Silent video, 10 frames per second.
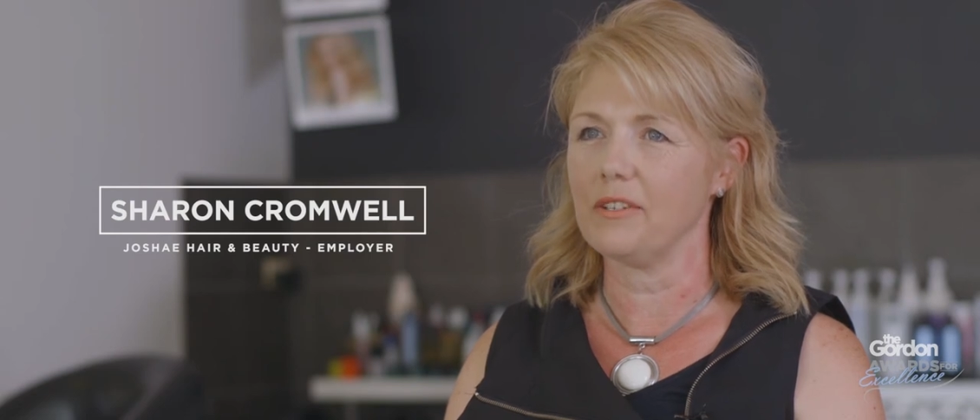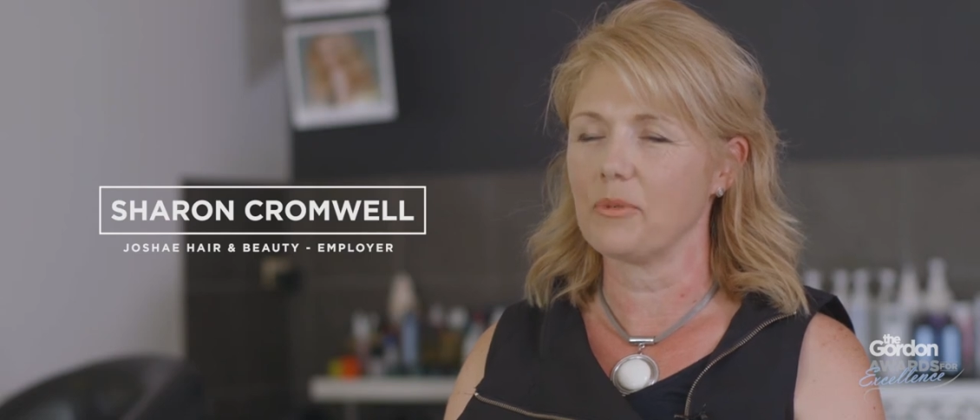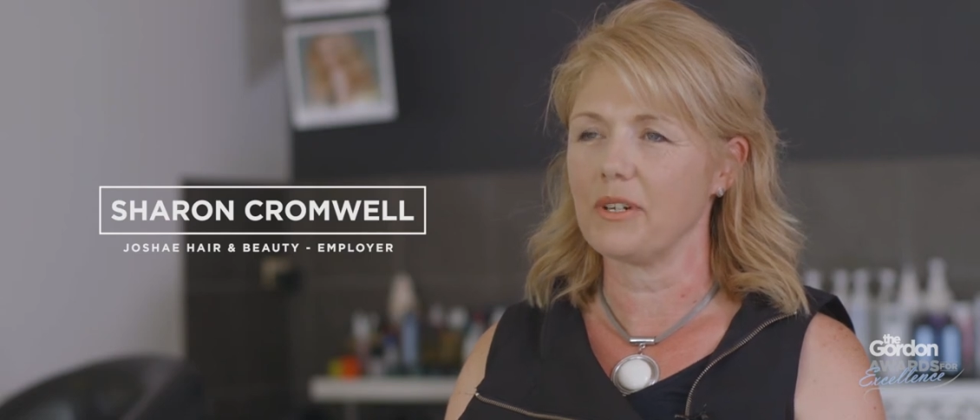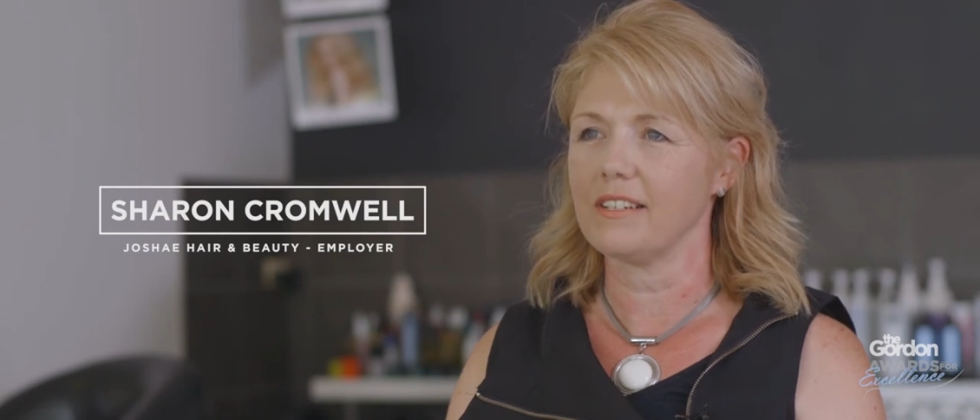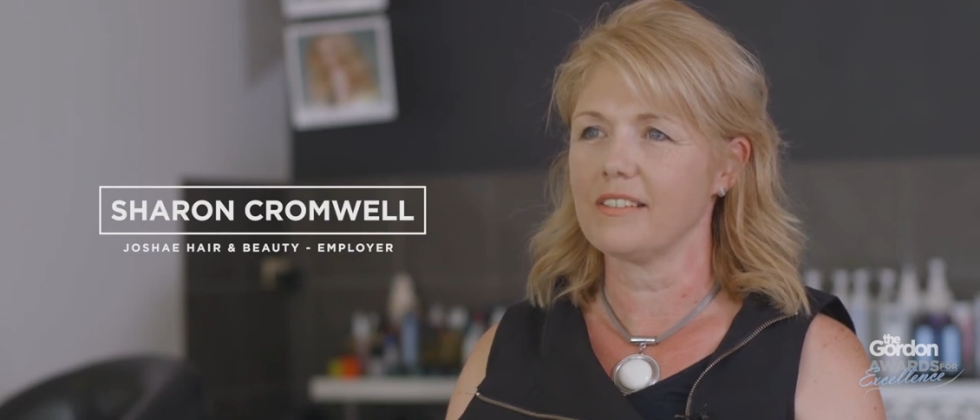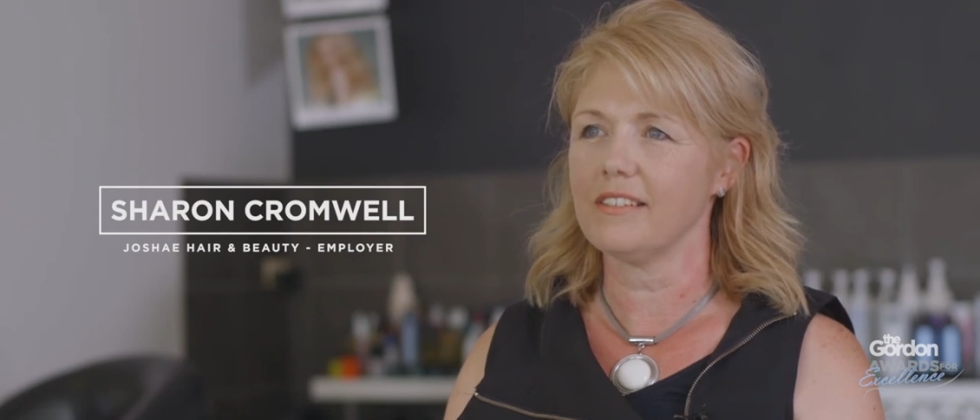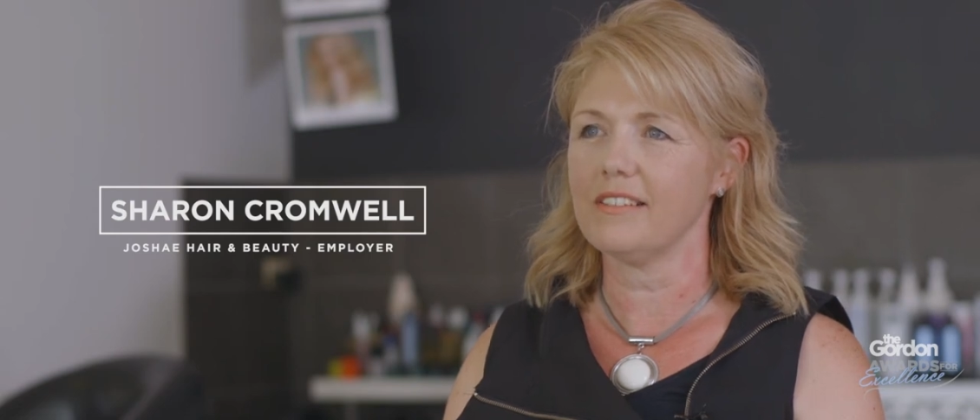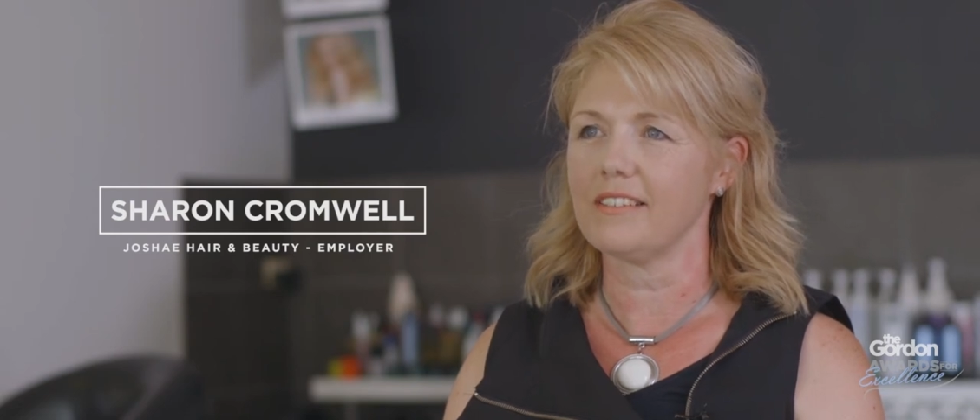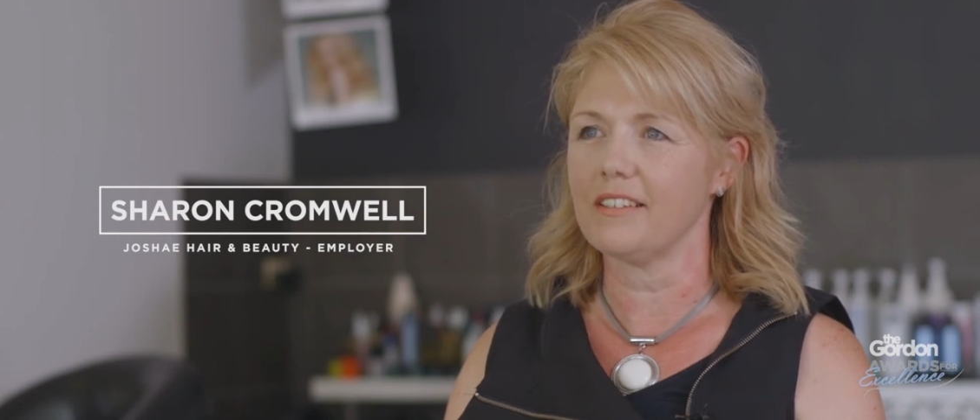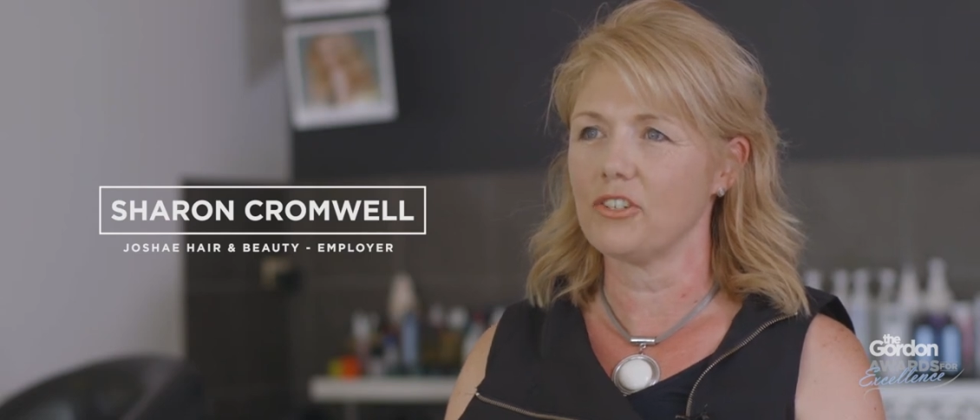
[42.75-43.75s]

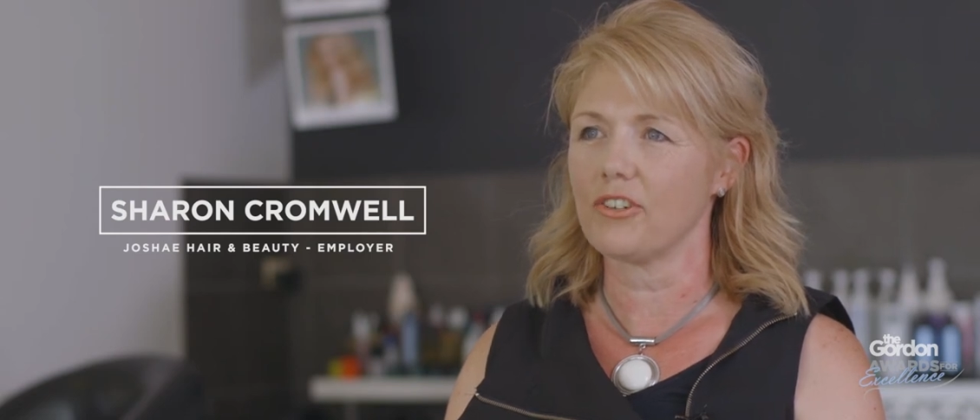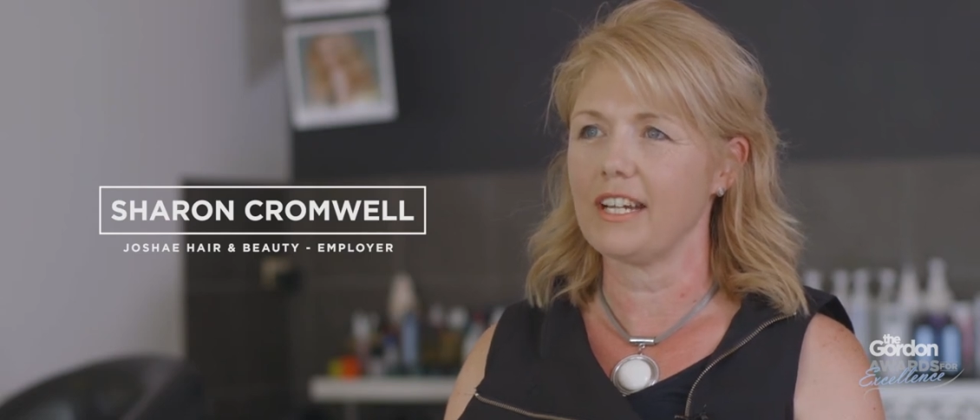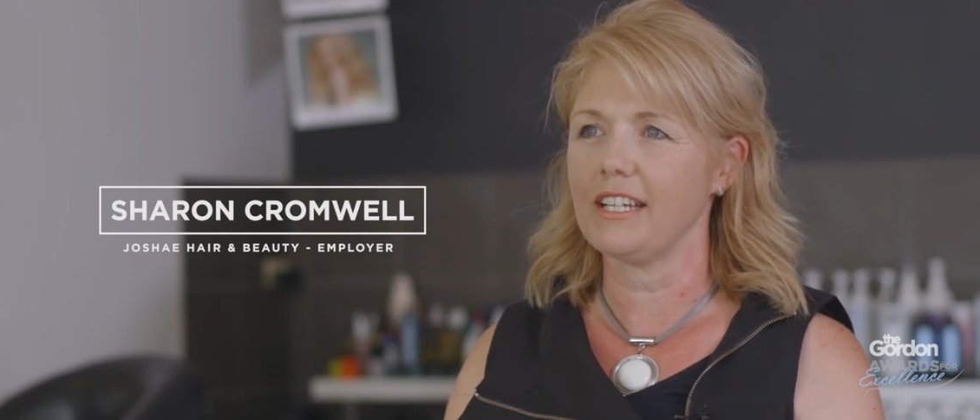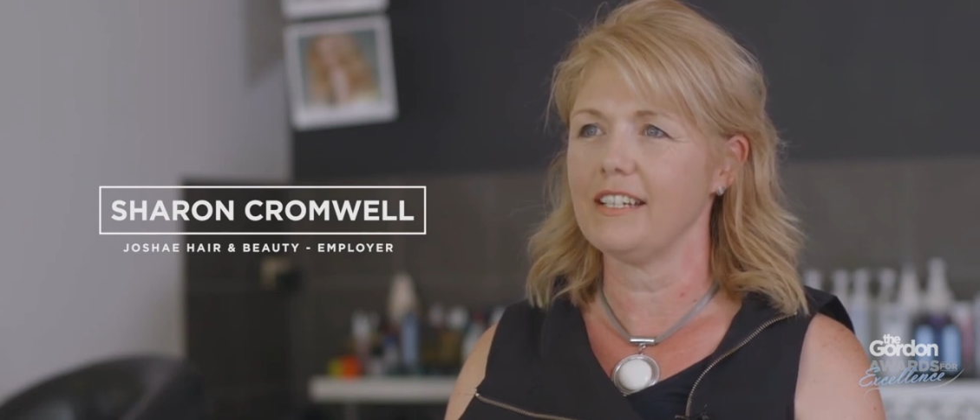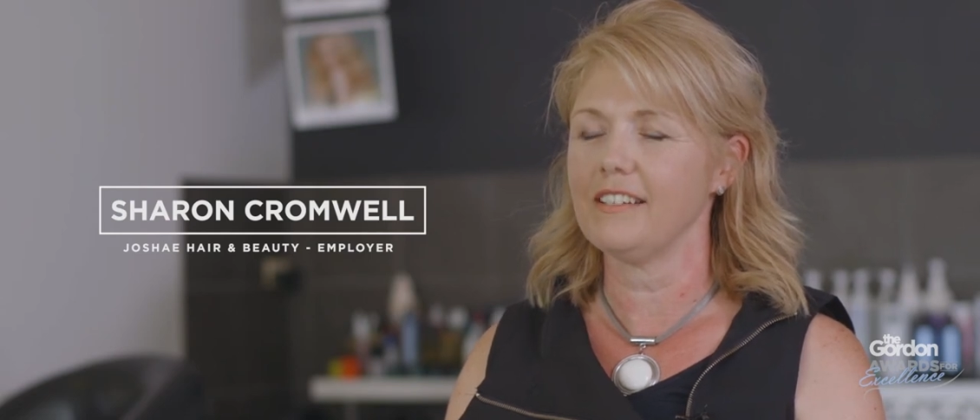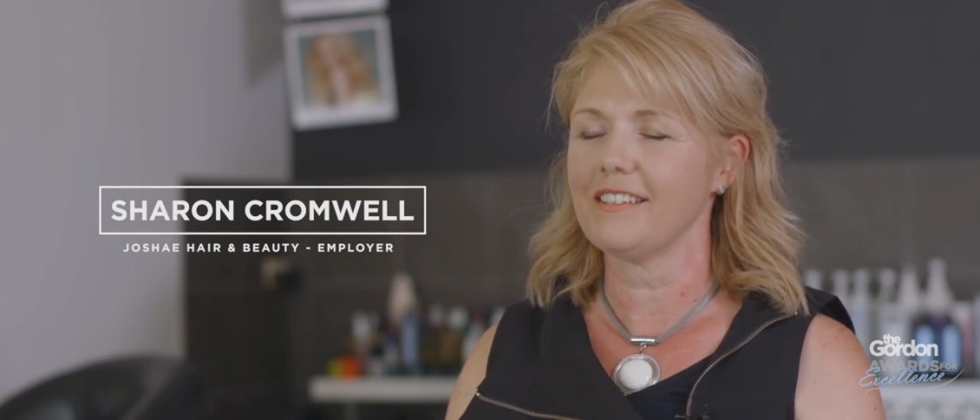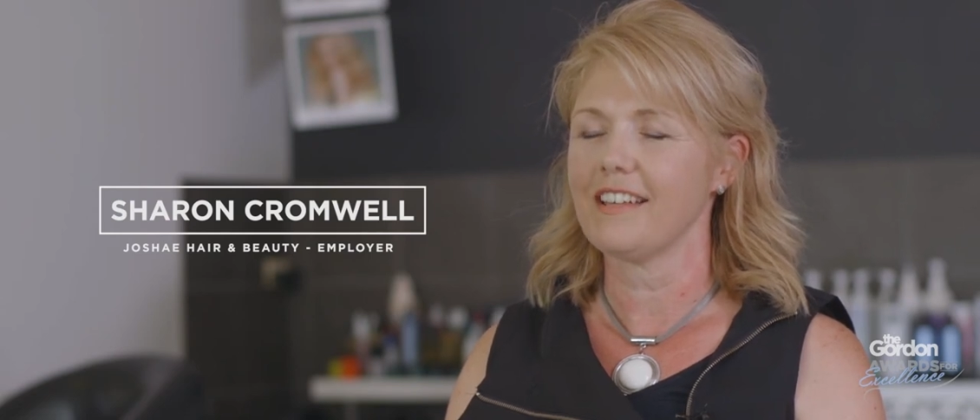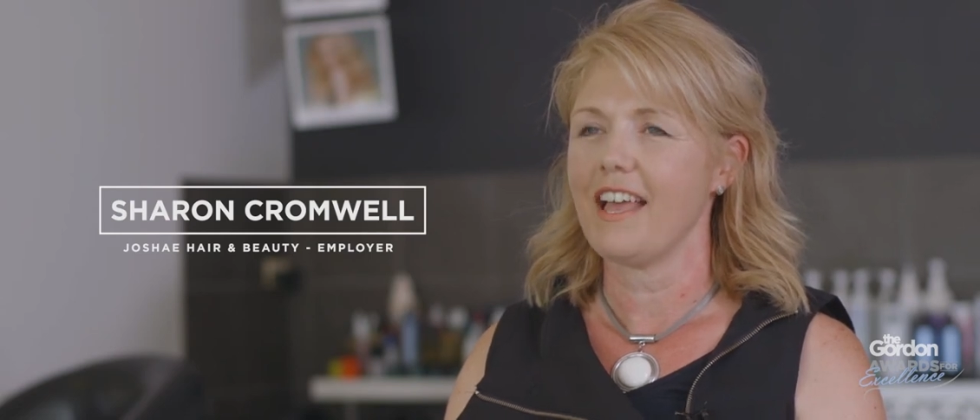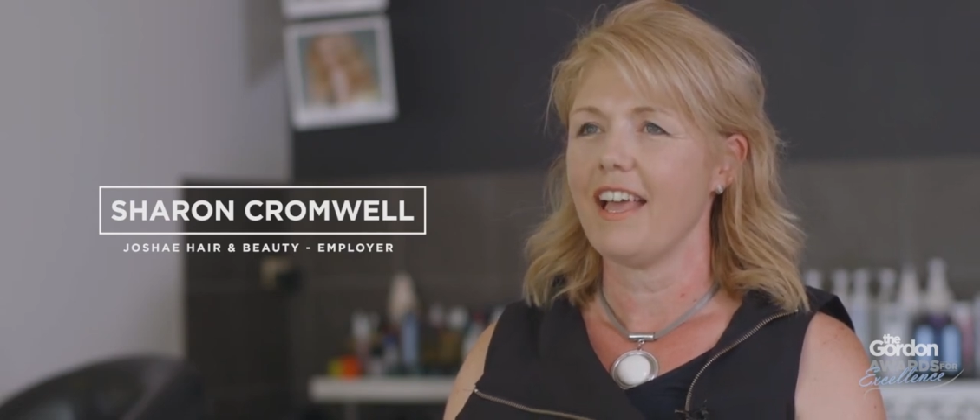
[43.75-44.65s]
apprentices and trainees.